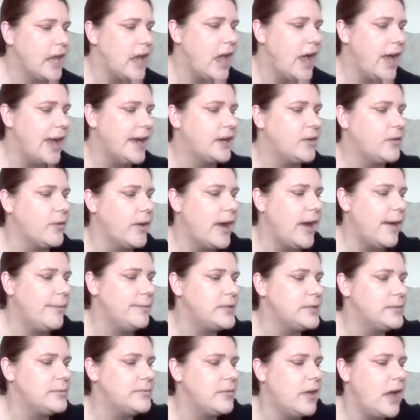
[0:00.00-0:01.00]

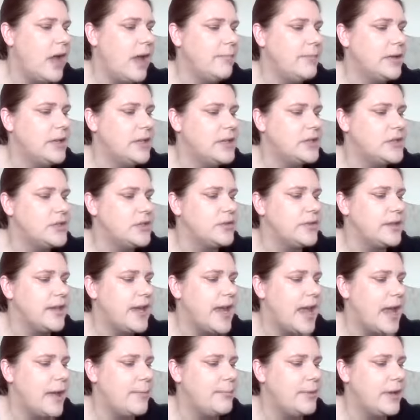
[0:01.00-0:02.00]
going to do the
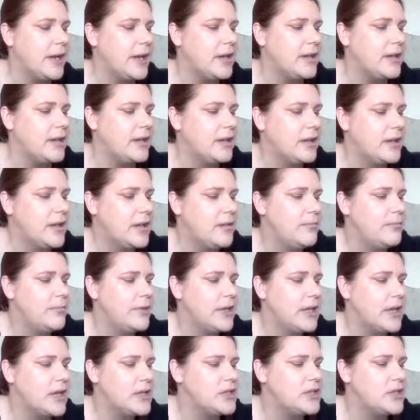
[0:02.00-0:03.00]
Epic
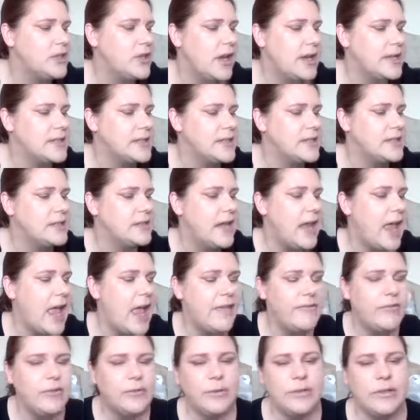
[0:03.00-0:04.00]
because you guys
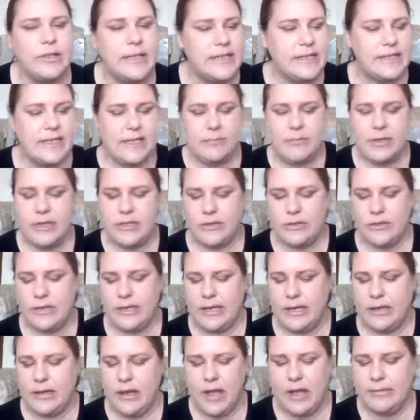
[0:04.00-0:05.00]
haven't really seen me do
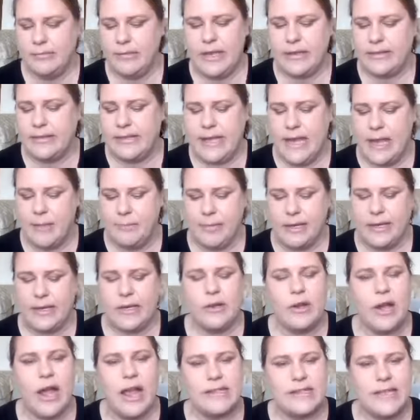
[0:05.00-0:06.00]
the, not the Epic,
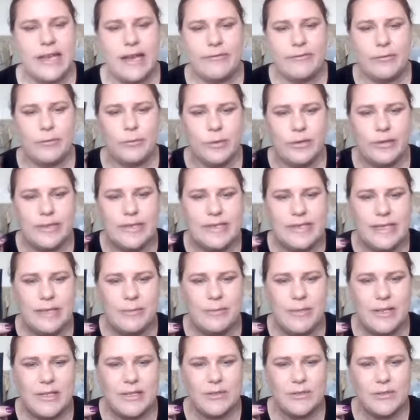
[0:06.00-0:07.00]
you guys haven't really seen
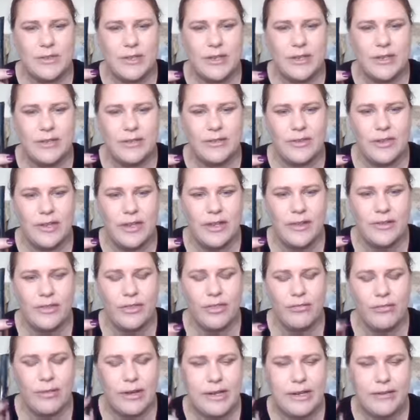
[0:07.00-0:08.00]
me do the
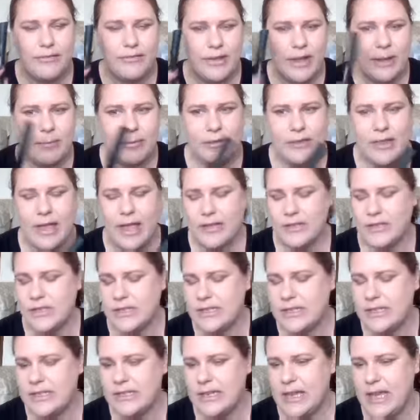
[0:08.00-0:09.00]
3D fiber
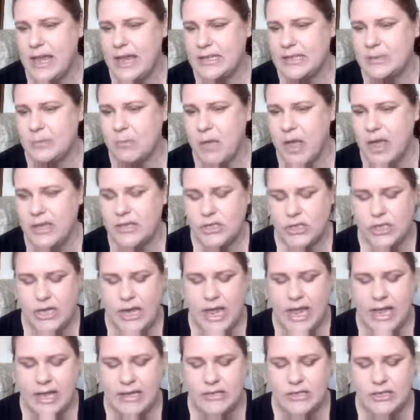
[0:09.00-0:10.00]
lashes as much
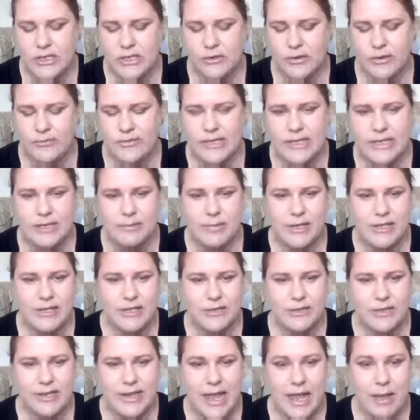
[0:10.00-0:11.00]
as you have seen me
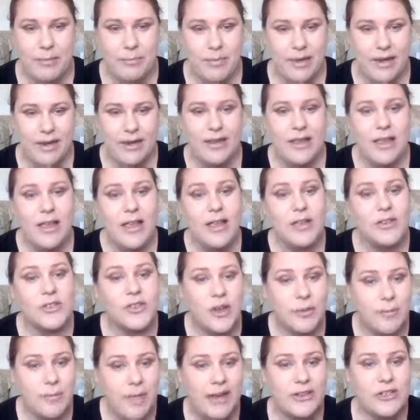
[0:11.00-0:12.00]
do the Epic. So
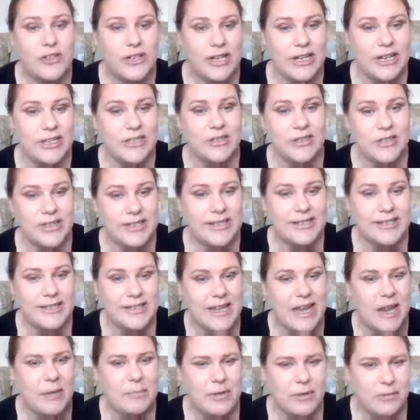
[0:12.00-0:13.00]
I'm actually going to do this
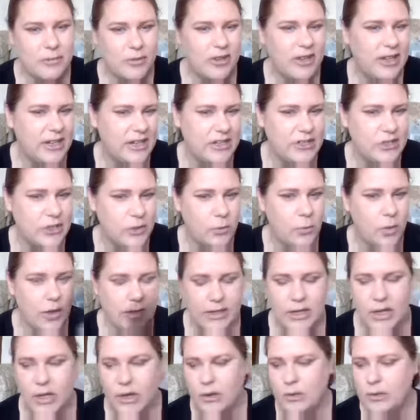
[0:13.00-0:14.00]
today, but I'm only going to do one
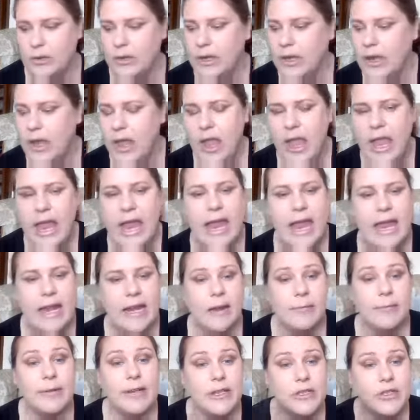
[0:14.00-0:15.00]
coat. And
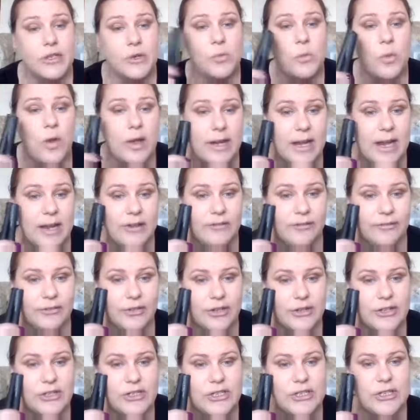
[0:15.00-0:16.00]
I'm going to do one eye
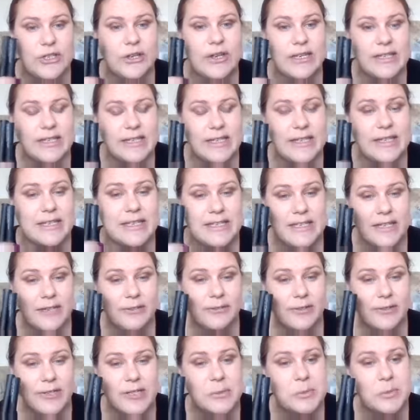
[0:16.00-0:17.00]
first so you can see the
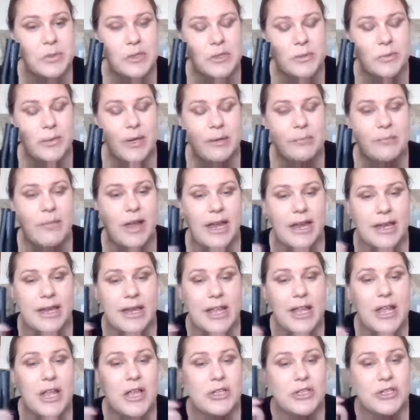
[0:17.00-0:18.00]
difference between my
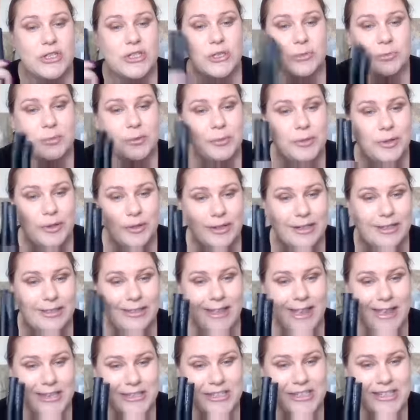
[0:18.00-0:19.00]
super puny
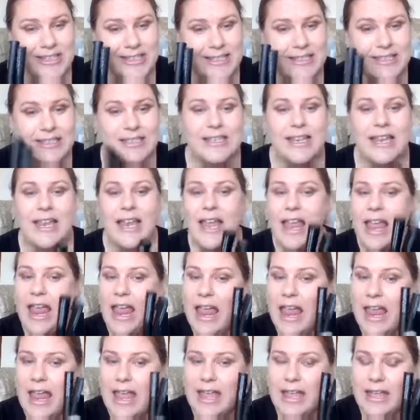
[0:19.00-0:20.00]
lashes
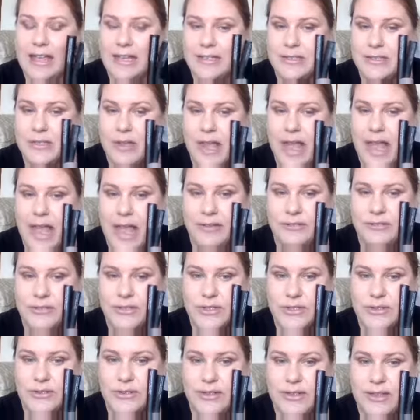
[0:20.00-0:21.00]
and
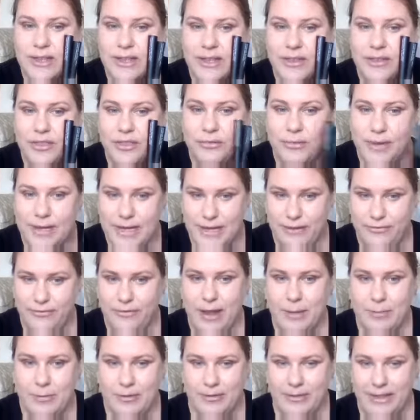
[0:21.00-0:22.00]
after the 3D
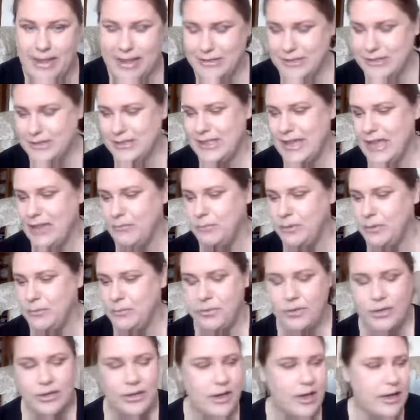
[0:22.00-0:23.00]
fiber lashes have been
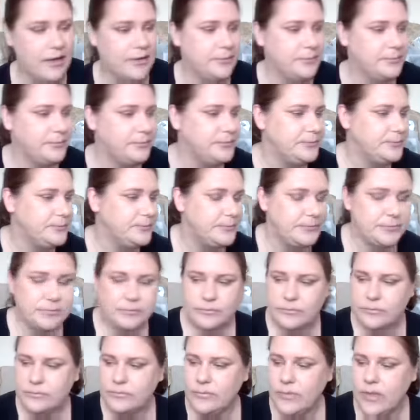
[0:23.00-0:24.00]
put on.
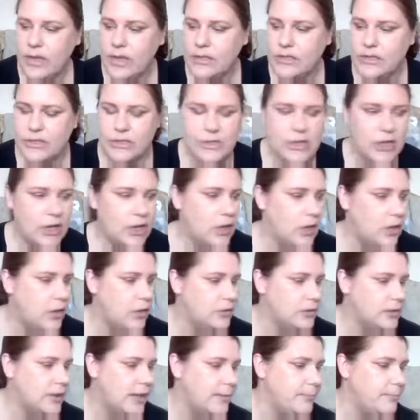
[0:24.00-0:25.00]
So
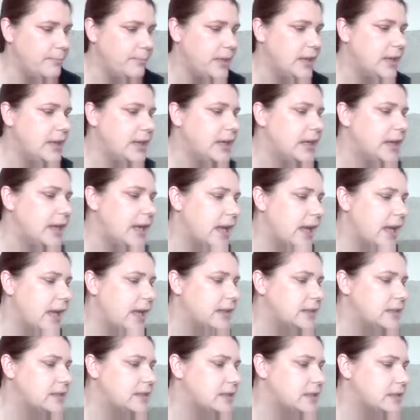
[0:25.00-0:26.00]
let me
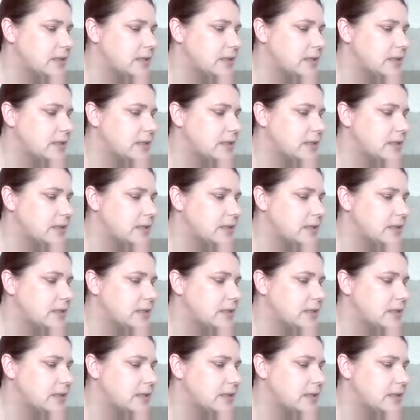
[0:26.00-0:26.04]
get